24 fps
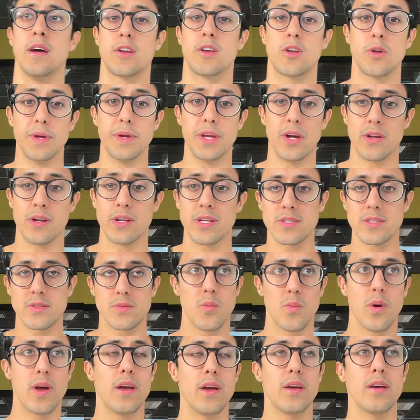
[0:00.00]
to be honest,
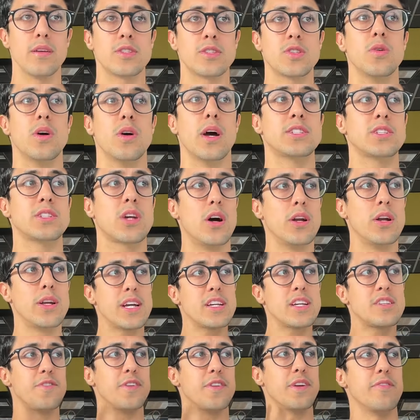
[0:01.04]
so as
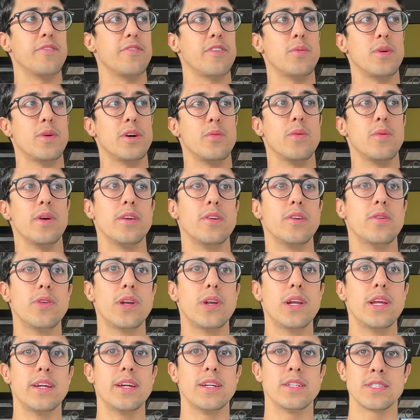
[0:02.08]
context for everyone, where
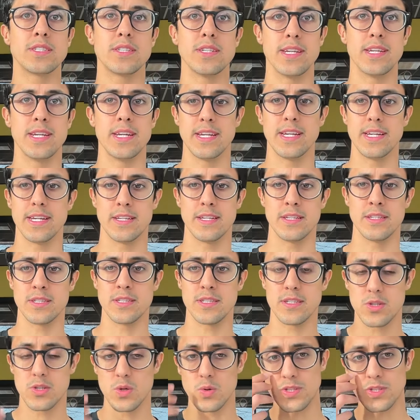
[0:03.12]
Yoodli is today is
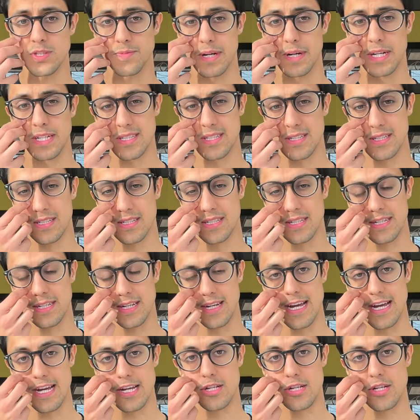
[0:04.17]
Toastmasters
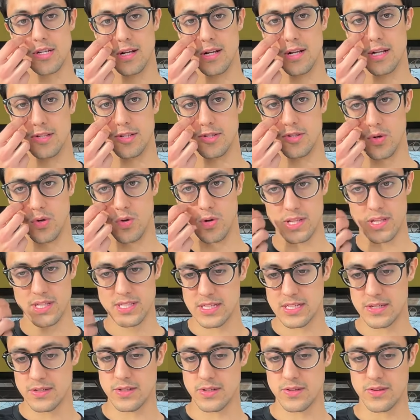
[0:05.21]
International has rolled
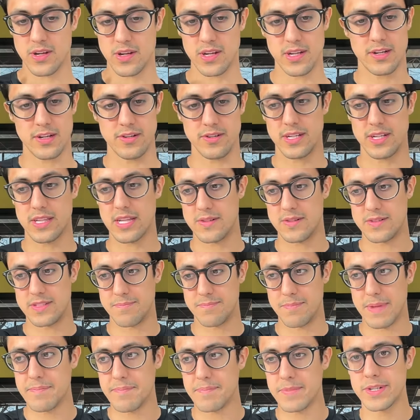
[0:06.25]
this out to
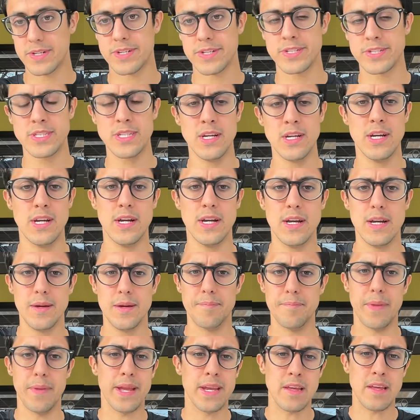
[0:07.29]
300,000 members.
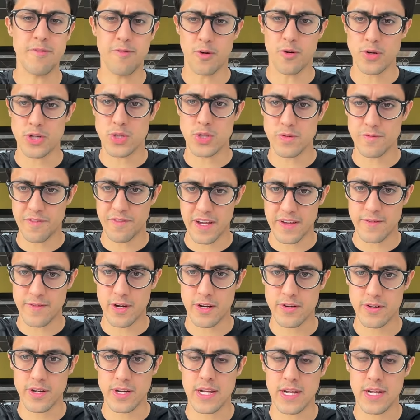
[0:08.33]
Many Fortune 500